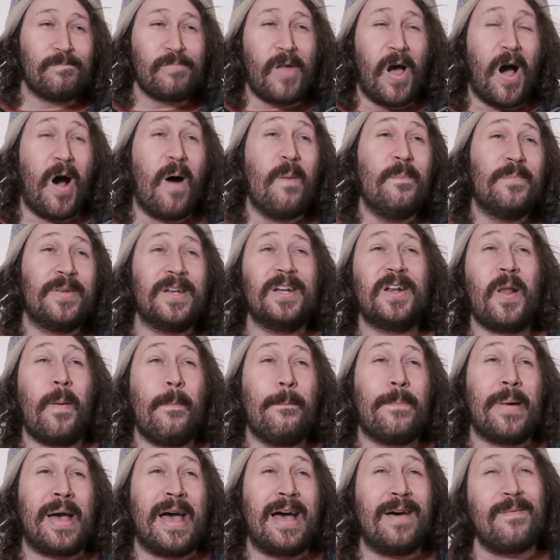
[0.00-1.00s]
I'm going to
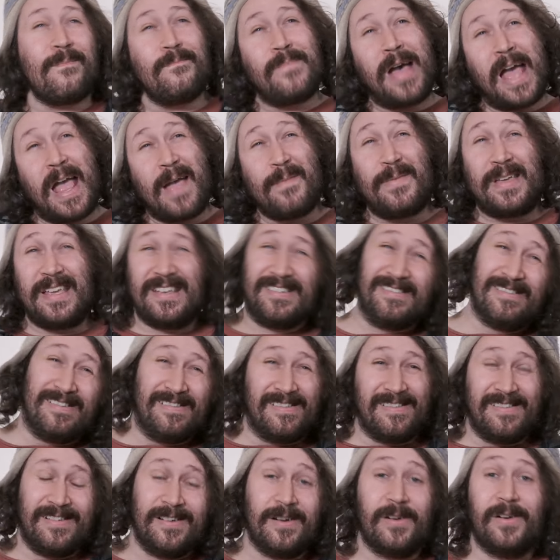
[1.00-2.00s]
bet maybe
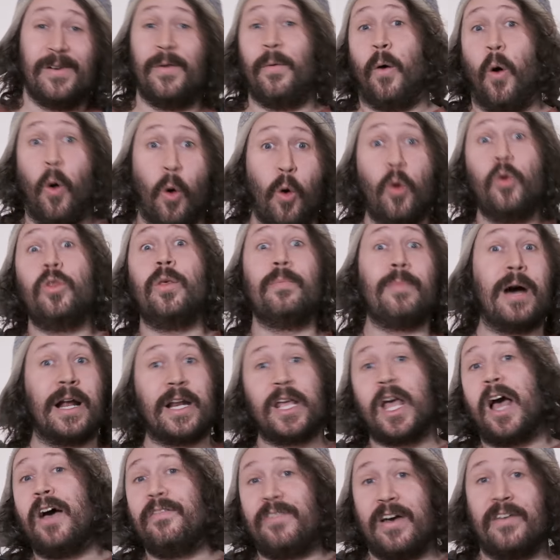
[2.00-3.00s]
all the
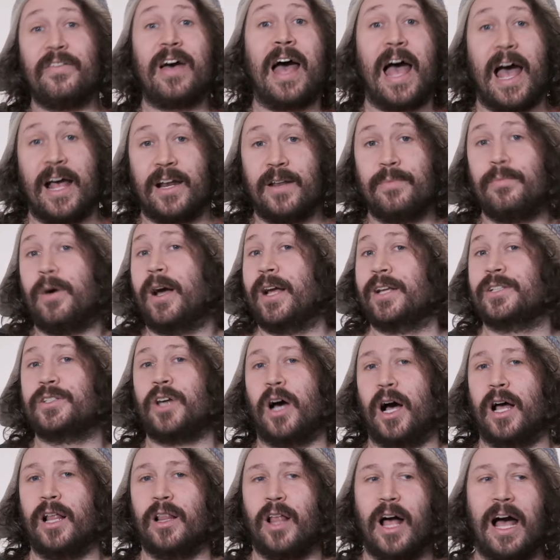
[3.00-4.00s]
money I've ever had in my
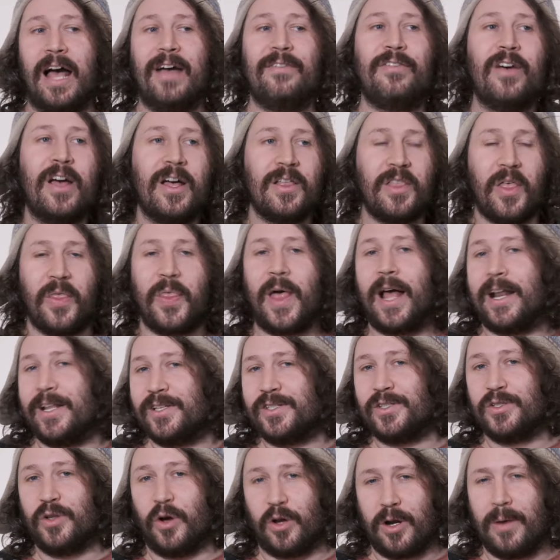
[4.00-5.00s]
entire life that that
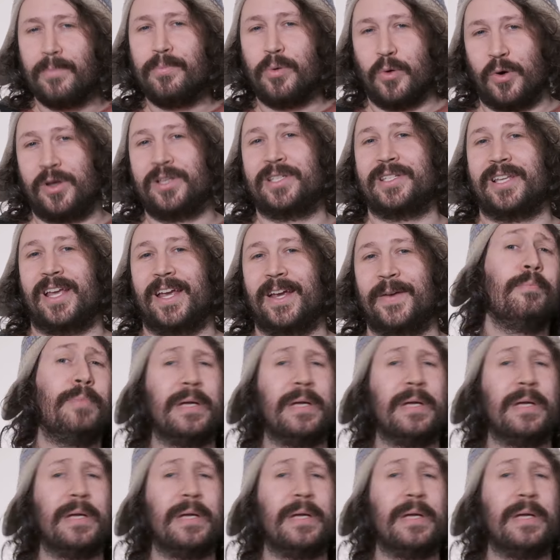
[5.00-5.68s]
is not a book scene.